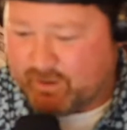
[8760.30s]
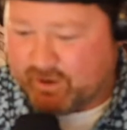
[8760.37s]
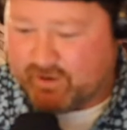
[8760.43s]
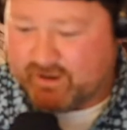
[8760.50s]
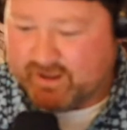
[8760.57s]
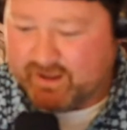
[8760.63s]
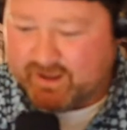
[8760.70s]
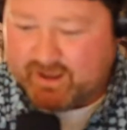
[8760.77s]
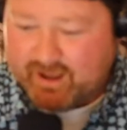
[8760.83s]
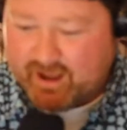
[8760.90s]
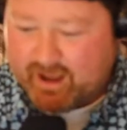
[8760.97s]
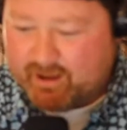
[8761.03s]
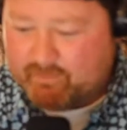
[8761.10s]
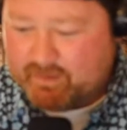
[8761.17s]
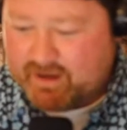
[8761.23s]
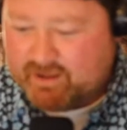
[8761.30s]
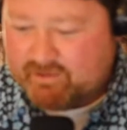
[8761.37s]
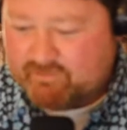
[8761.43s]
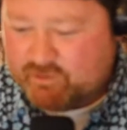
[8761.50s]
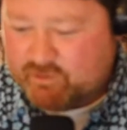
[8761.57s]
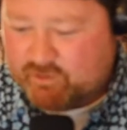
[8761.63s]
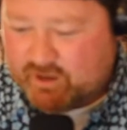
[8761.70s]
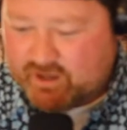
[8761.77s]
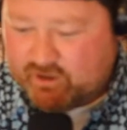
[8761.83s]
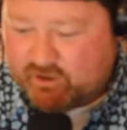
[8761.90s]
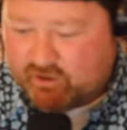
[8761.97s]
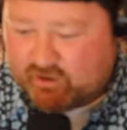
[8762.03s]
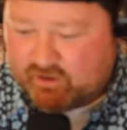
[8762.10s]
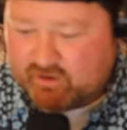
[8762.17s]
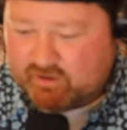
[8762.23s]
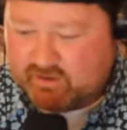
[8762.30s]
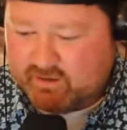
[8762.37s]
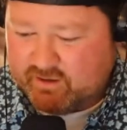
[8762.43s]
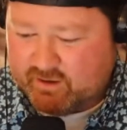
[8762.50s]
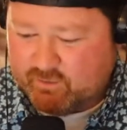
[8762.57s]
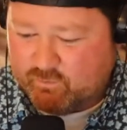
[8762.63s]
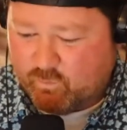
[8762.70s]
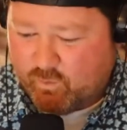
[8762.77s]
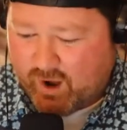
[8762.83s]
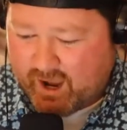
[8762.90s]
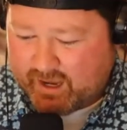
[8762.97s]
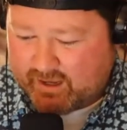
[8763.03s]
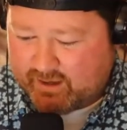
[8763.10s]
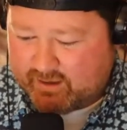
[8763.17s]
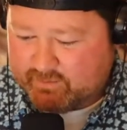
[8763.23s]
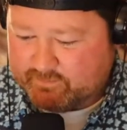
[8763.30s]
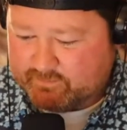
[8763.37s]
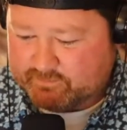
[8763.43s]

party. How many of you are here, and why?